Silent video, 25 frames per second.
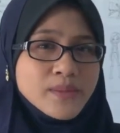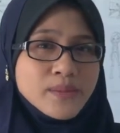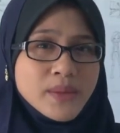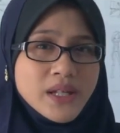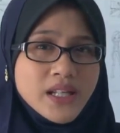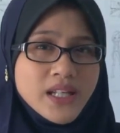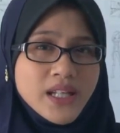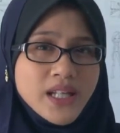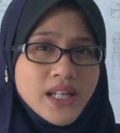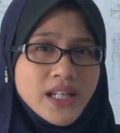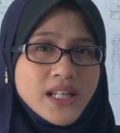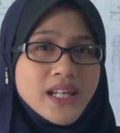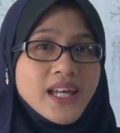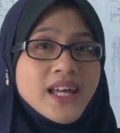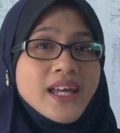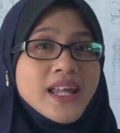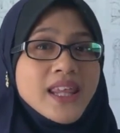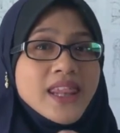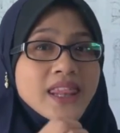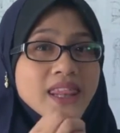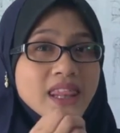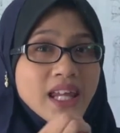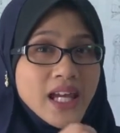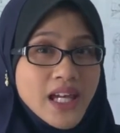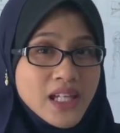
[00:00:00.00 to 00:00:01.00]
the meaning,
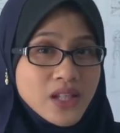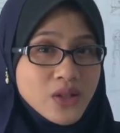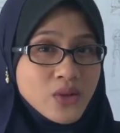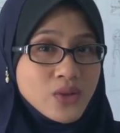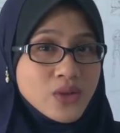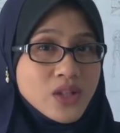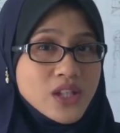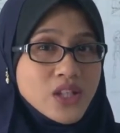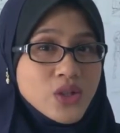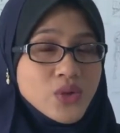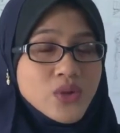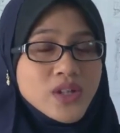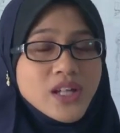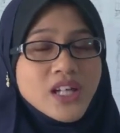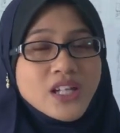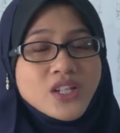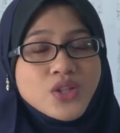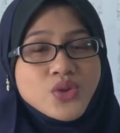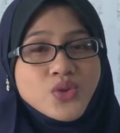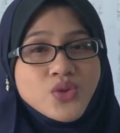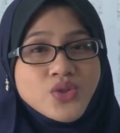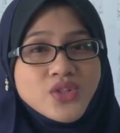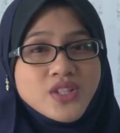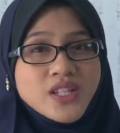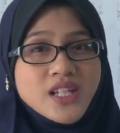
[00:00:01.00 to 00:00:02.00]
then only you
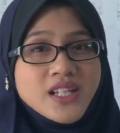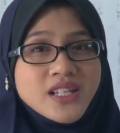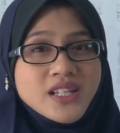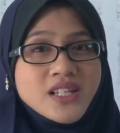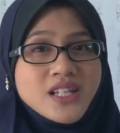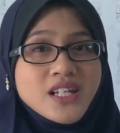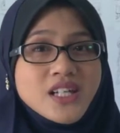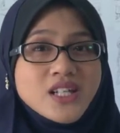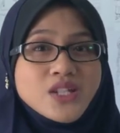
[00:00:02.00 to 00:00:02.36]
can use it,